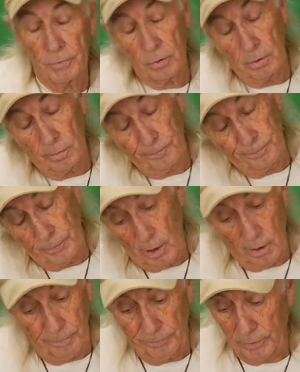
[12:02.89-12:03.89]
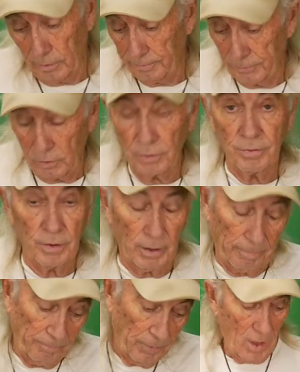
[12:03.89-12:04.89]
So hey, you know, good
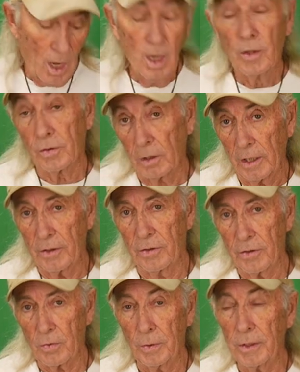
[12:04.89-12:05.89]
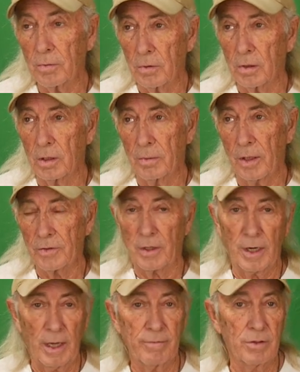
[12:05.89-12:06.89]
thing. So later this week, we're going to
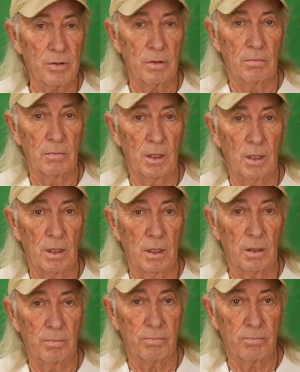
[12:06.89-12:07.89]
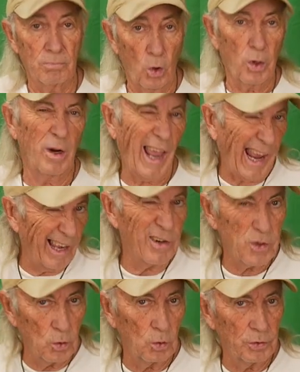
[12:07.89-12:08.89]
start having some uh, more
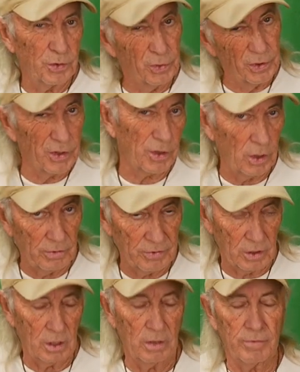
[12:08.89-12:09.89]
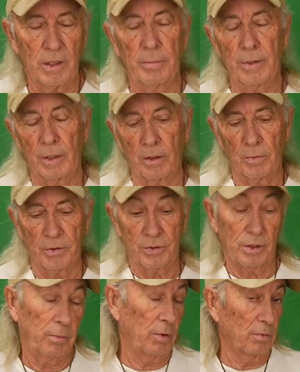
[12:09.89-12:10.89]
hand tools, do-it-yourself stuff coming in, which is
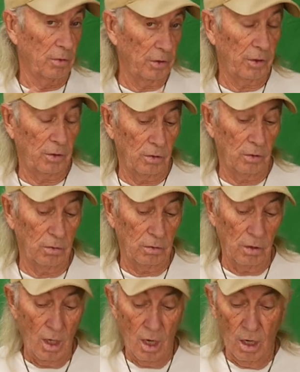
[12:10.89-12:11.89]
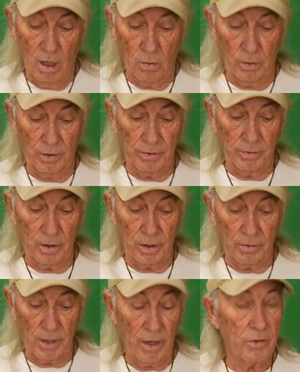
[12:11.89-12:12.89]
going to be really cool. We
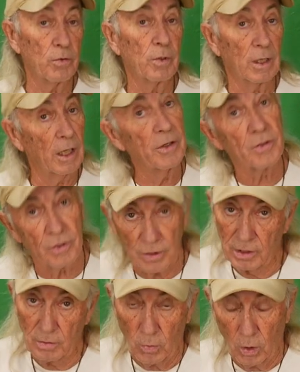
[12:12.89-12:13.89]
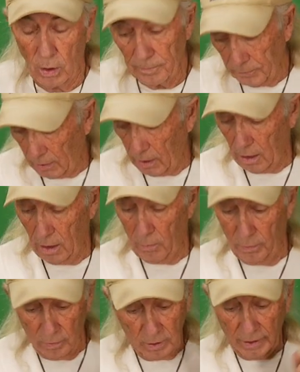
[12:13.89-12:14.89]
are not doing lasers anymore. Uh,
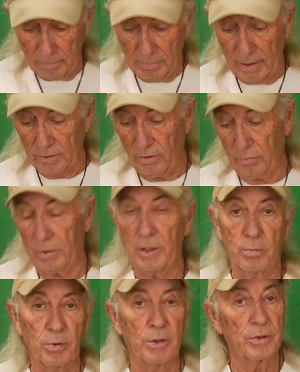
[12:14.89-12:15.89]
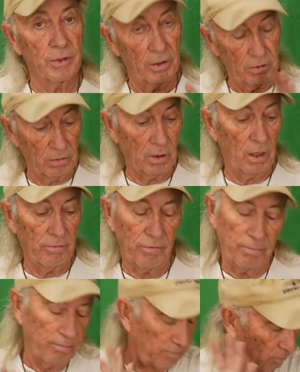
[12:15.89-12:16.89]
we'll get back to 3D printers. I do
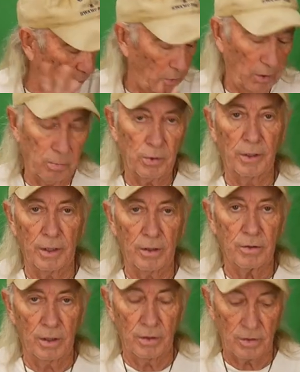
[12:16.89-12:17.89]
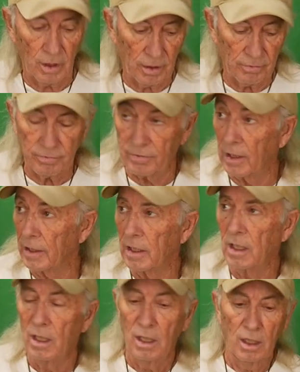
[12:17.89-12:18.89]
love 3D printing. It is a lot of fun.
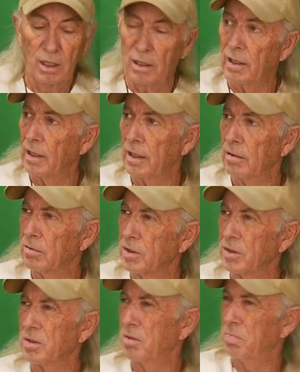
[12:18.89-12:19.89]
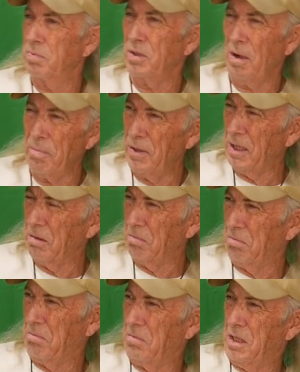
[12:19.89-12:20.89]
And there's something
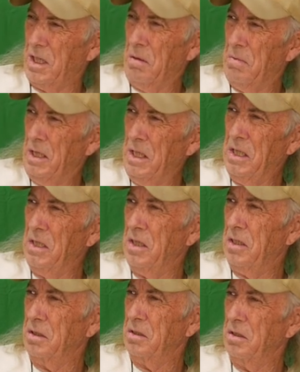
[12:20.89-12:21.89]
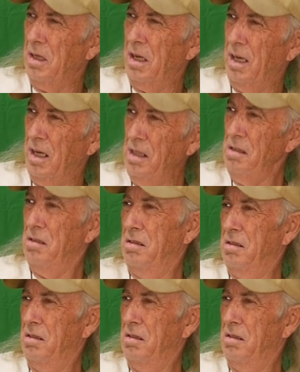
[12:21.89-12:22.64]
coming in here, huh?